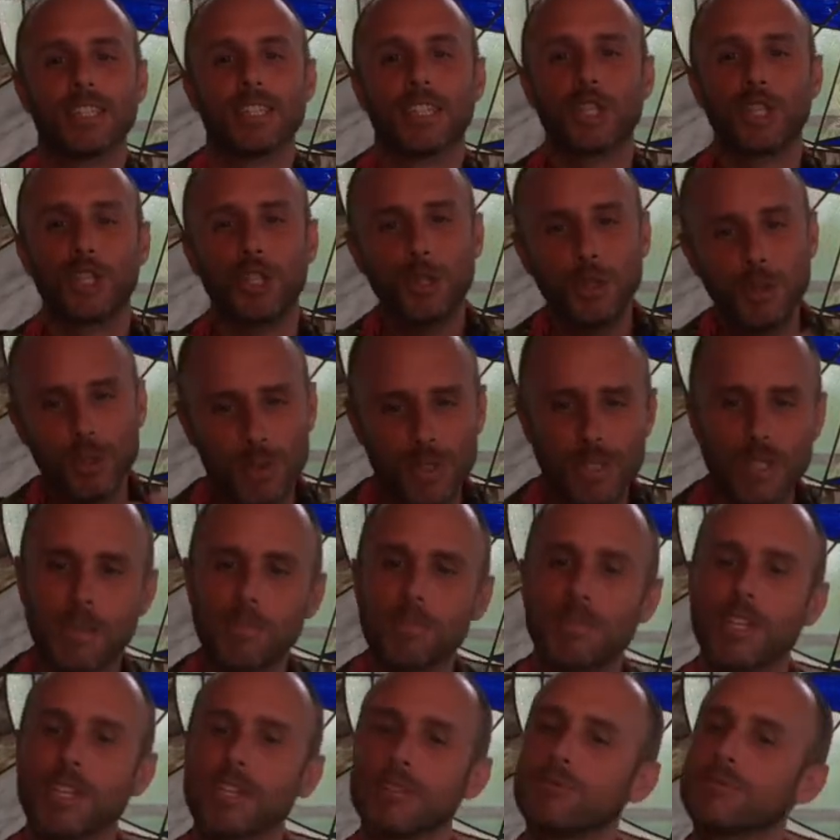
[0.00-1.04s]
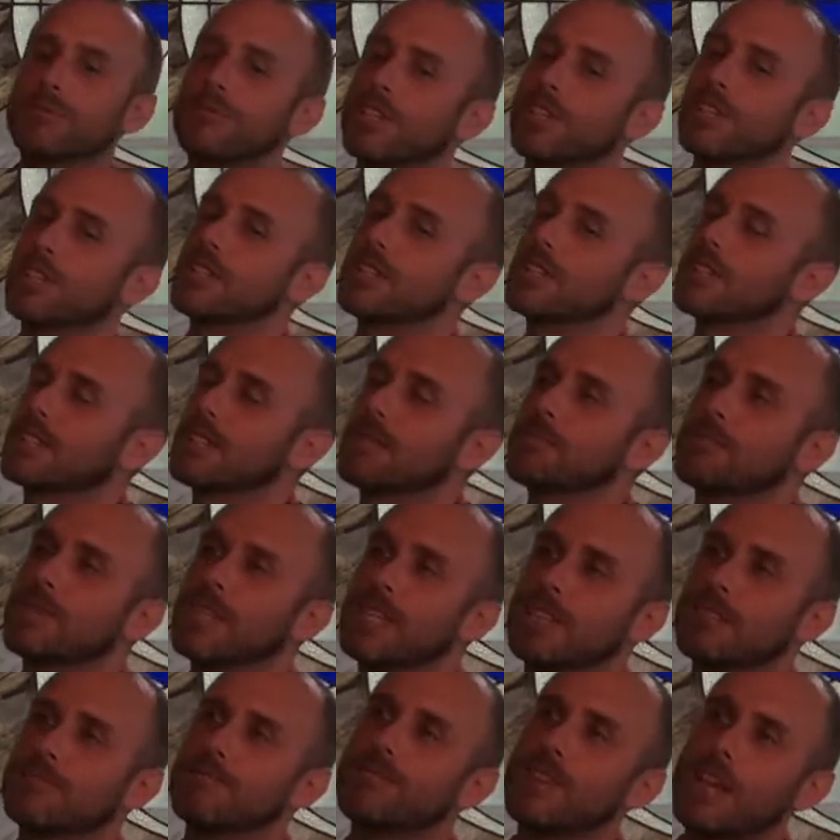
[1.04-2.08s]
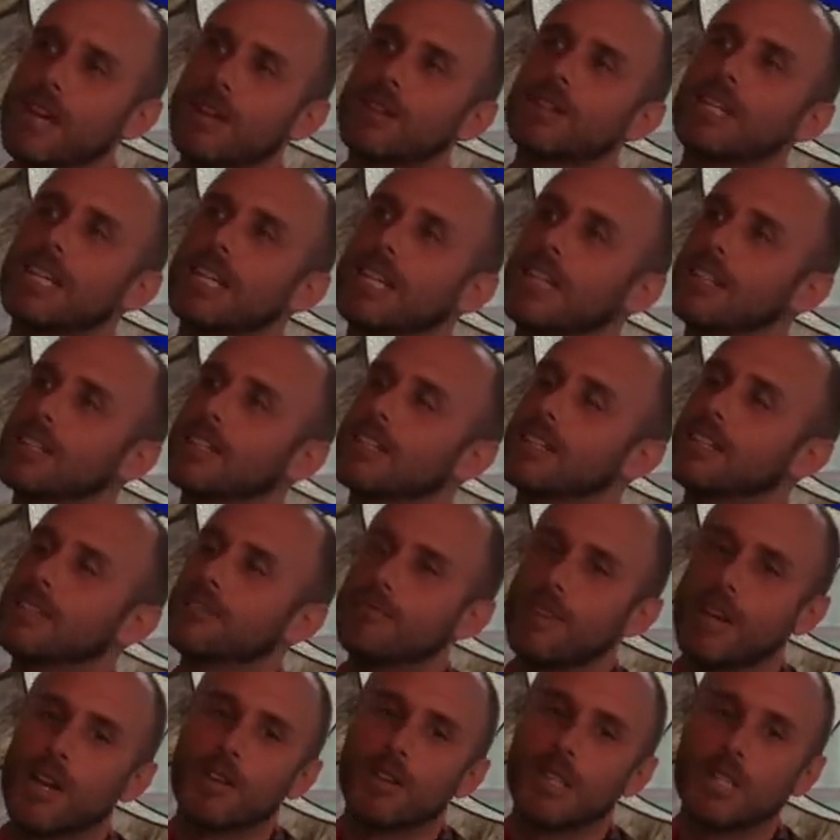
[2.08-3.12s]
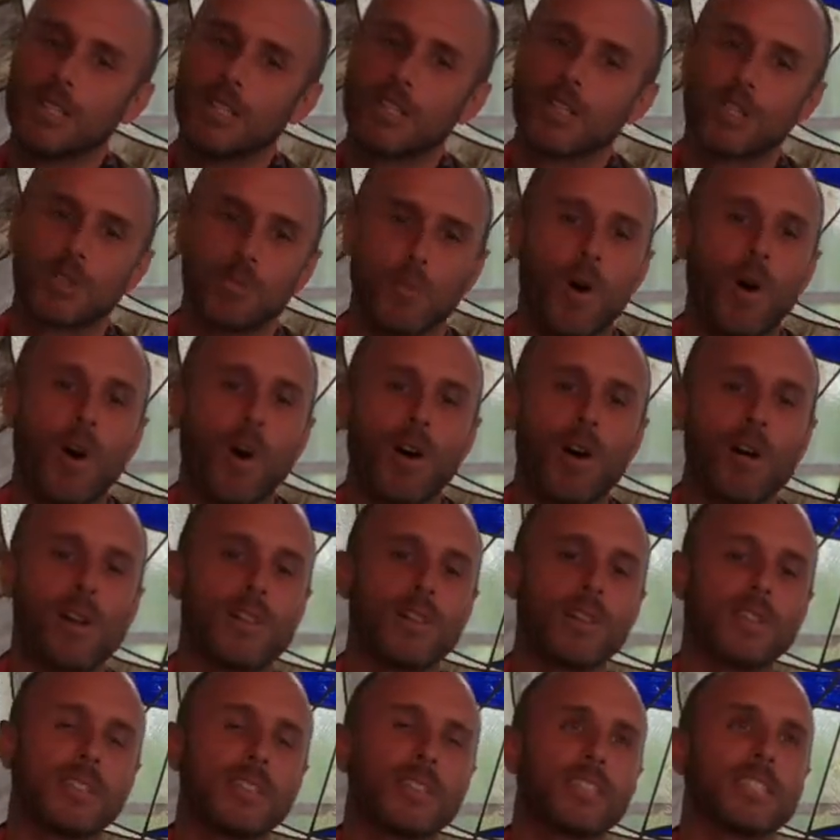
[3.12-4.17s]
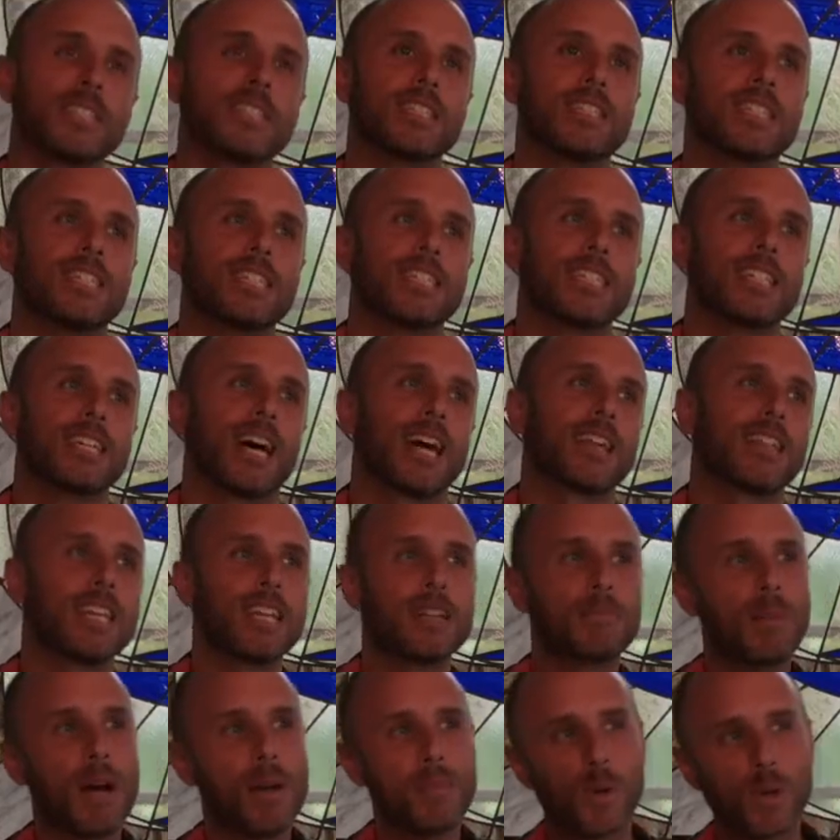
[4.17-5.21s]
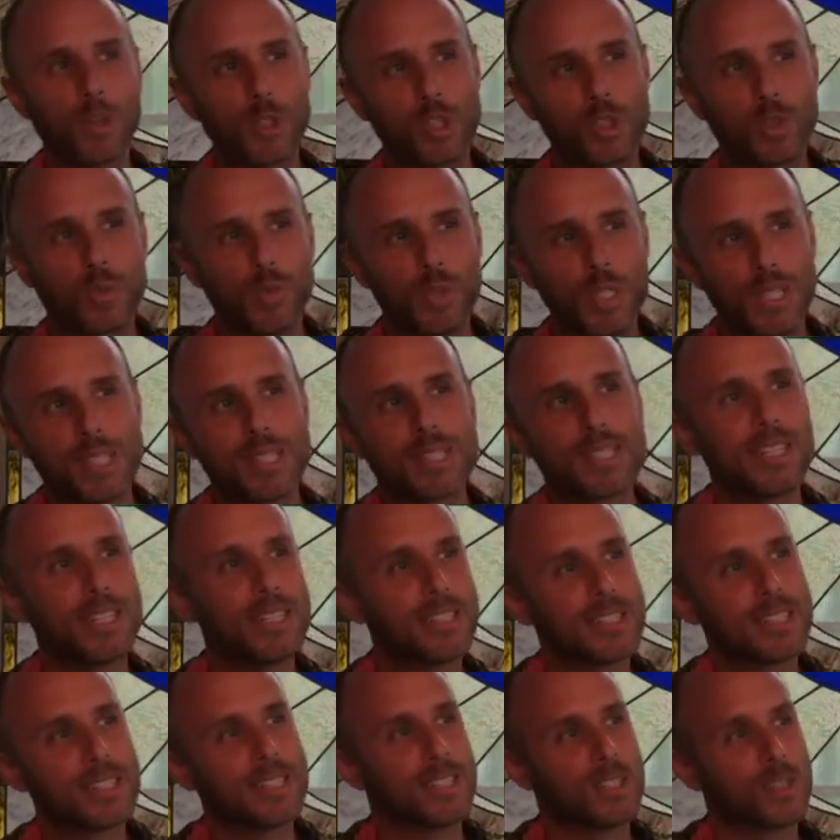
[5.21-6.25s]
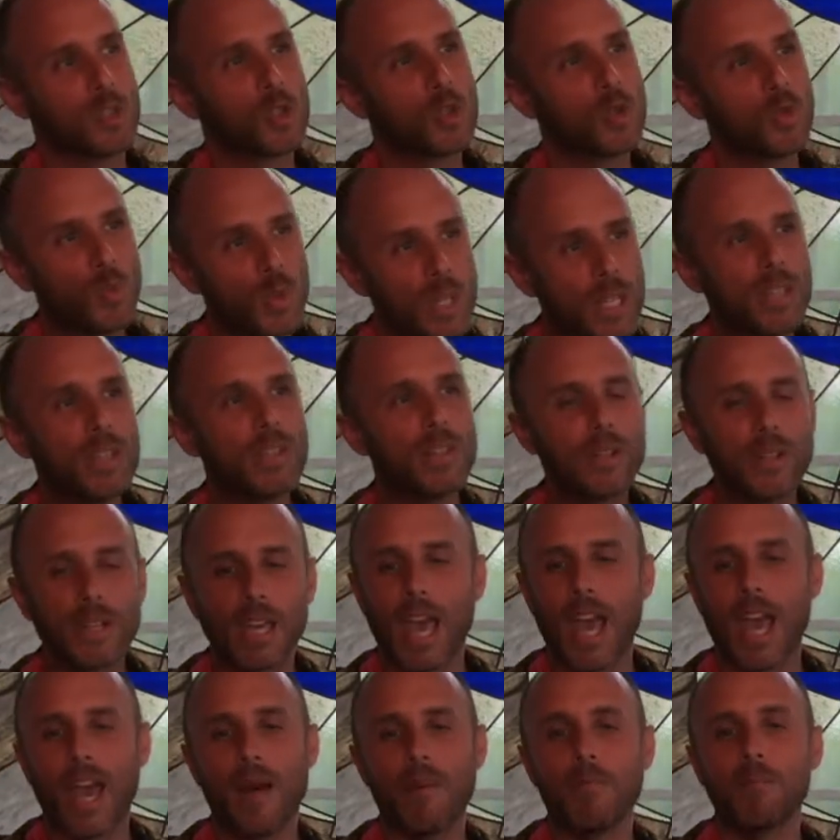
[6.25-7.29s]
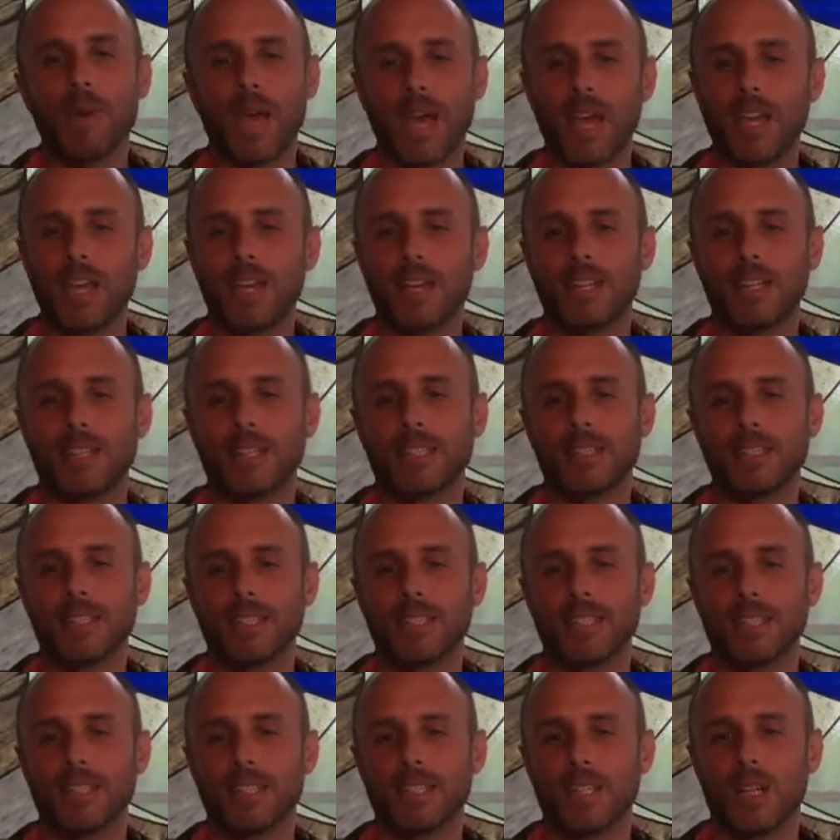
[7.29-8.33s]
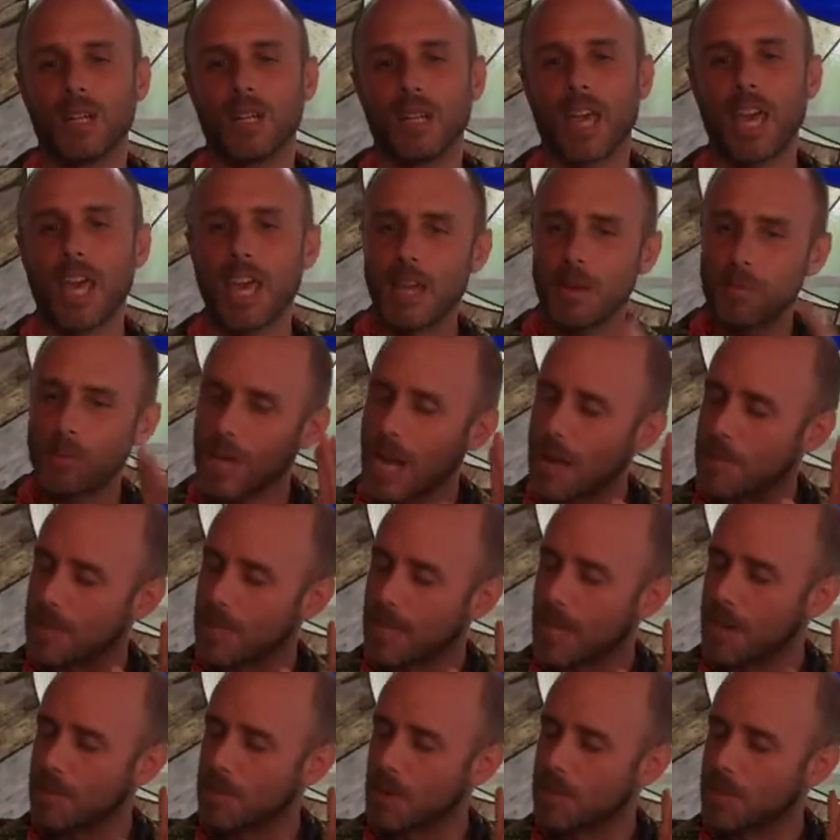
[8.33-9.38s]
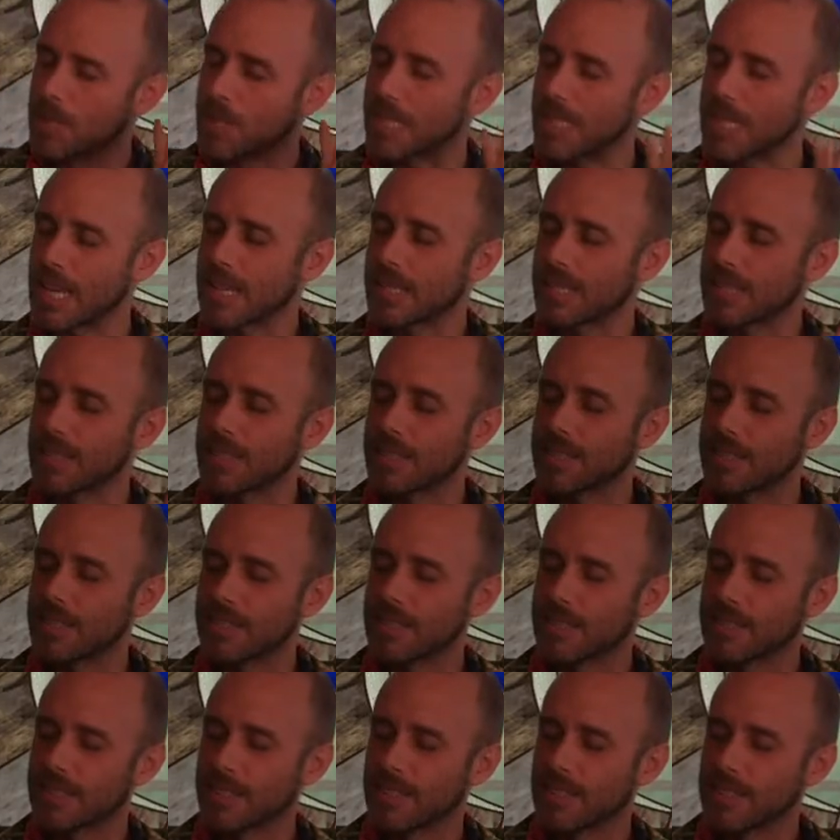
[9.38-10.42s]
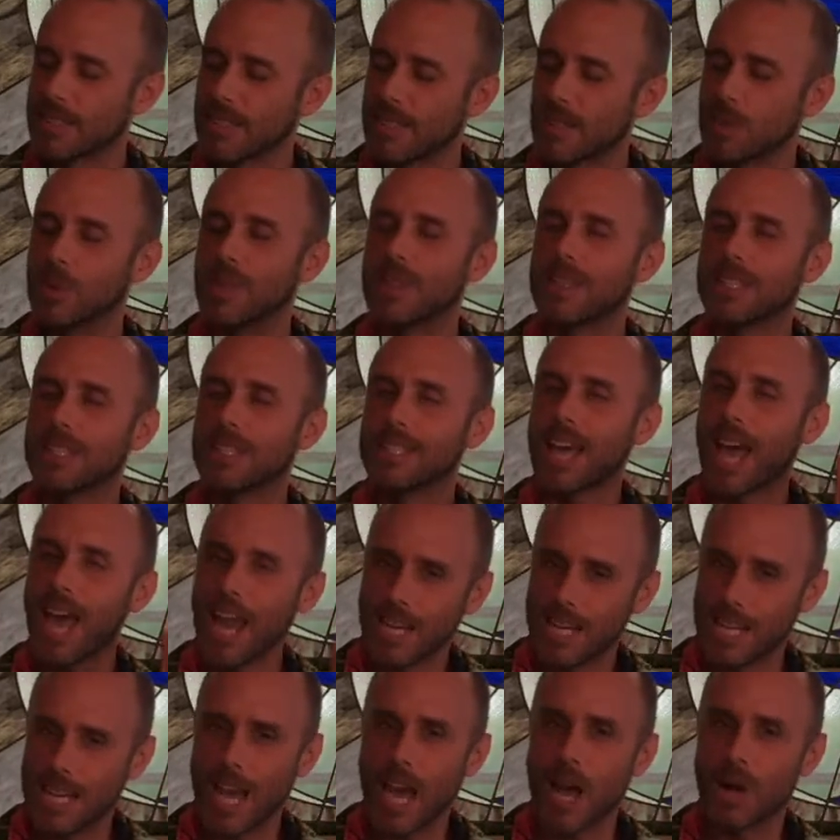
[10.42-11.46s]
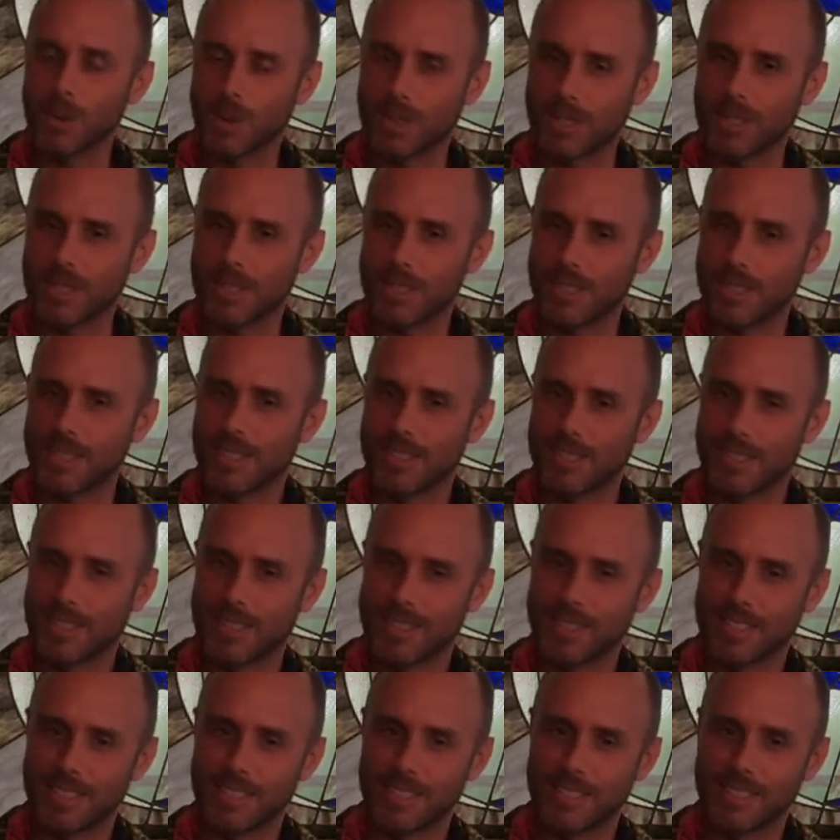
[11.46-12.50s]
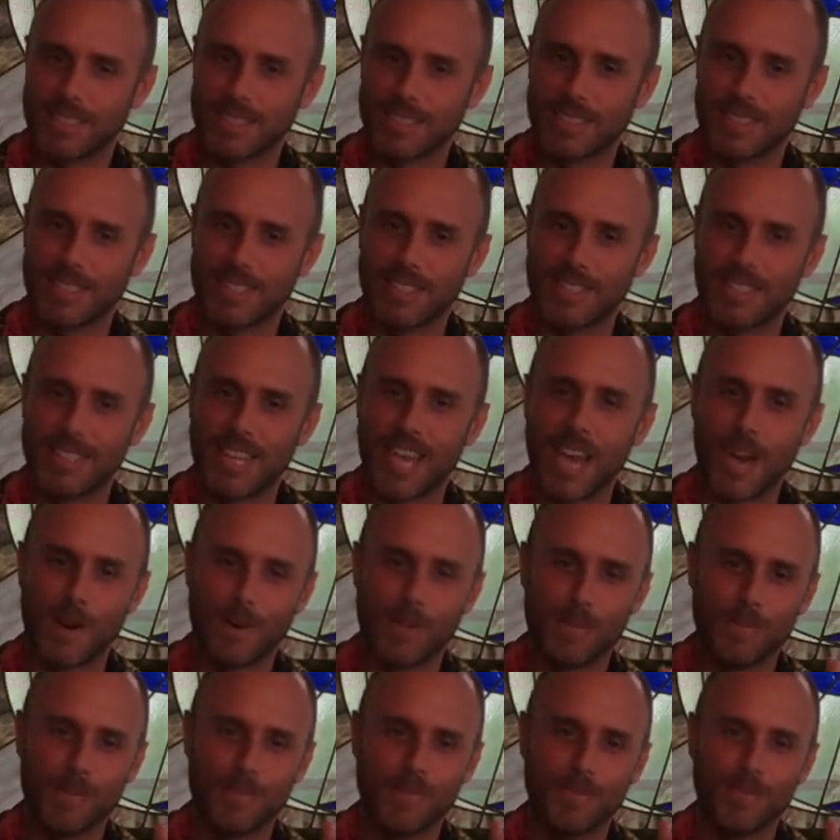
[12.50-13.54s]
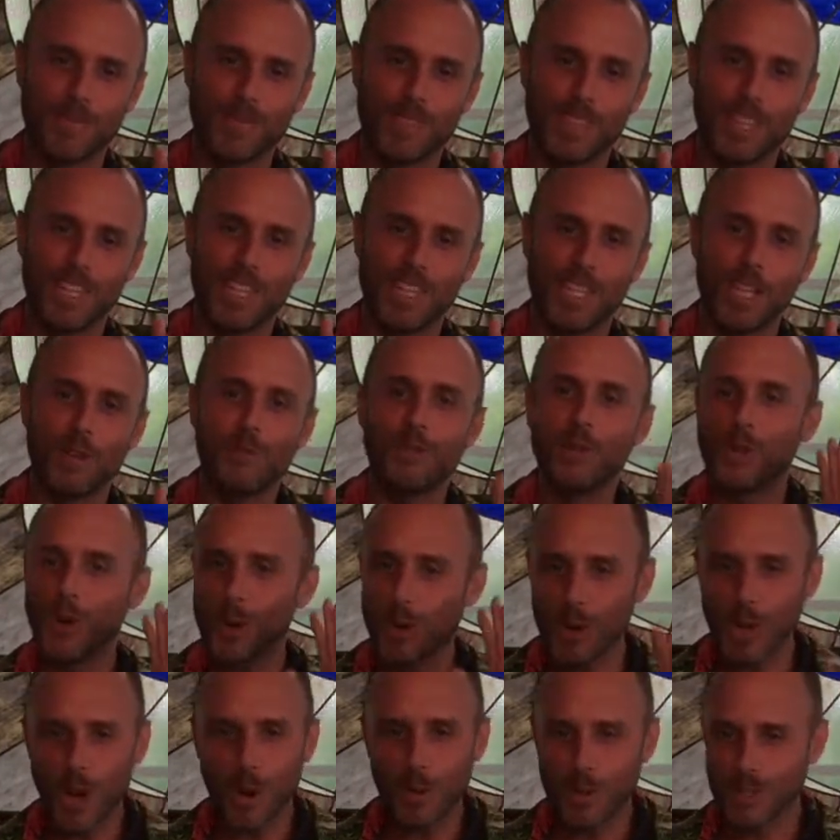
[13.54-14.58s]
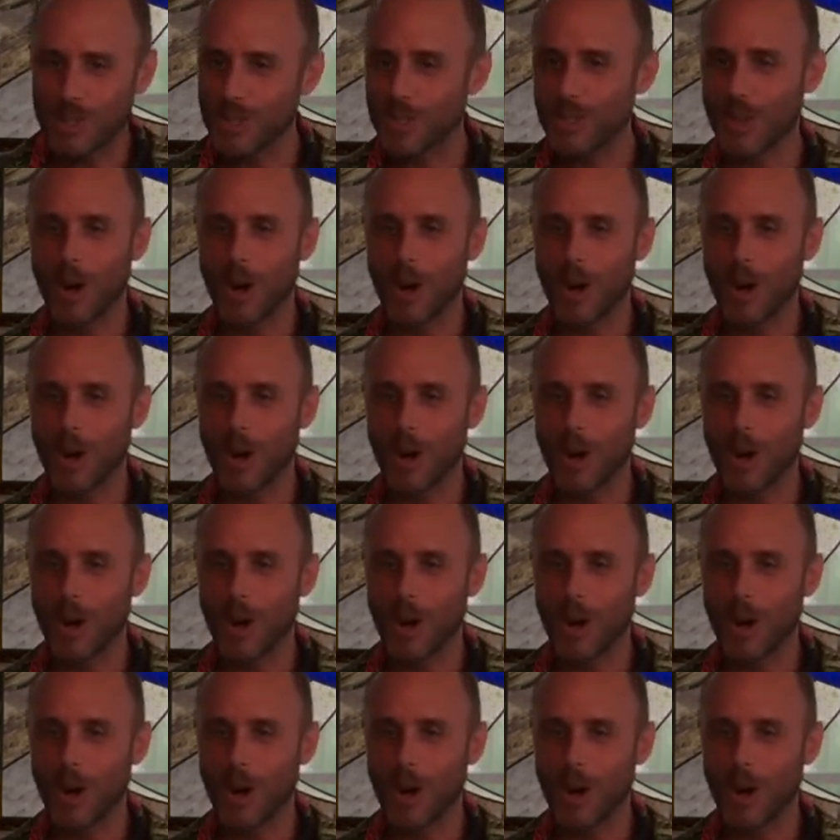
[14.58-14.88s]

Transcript: cute, something efficient, something very, very small. I think my most recent real campaign came when I became obsessed with tiny houses. Now, if you don't know what these